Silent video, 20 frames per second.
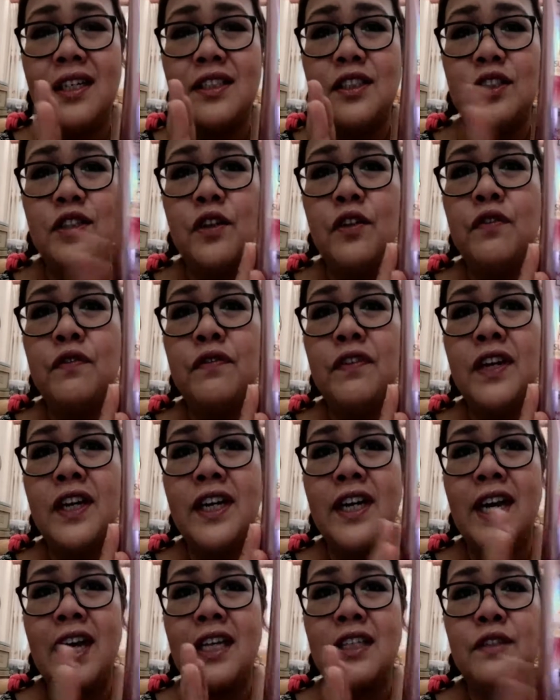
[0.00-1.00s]
So far
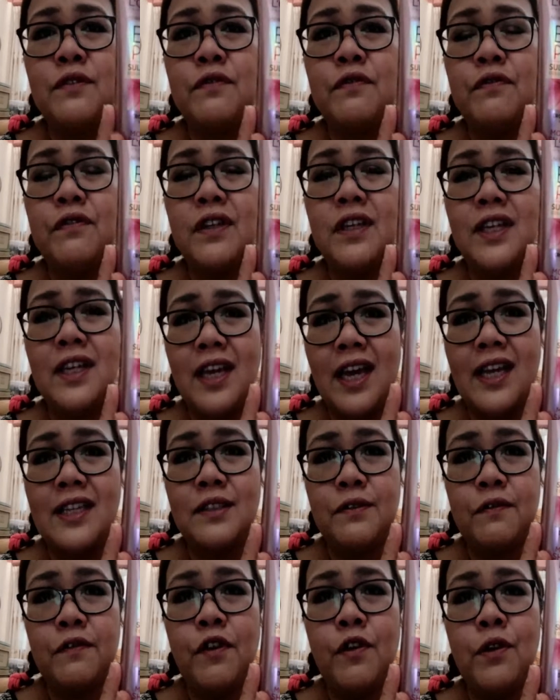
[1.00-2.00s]
it has
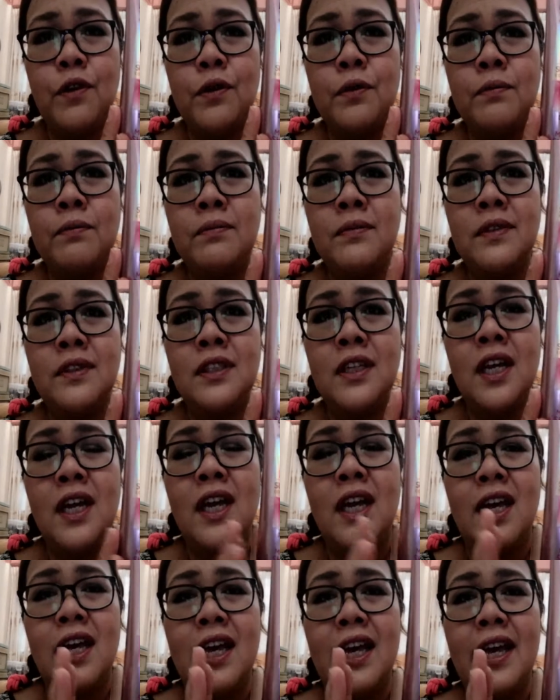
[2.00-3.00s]
foams,
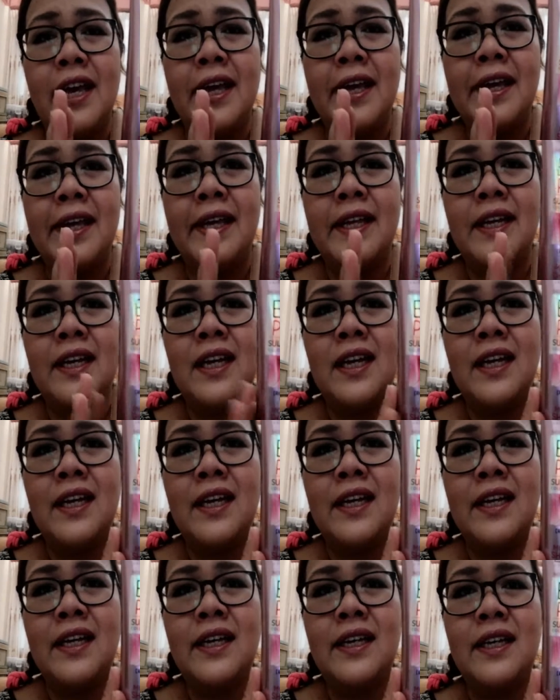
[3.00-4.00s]
and
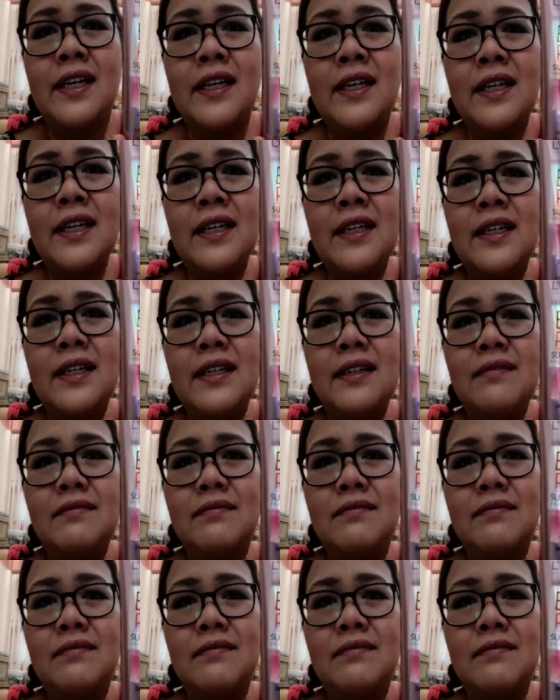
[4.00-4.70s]
yeah,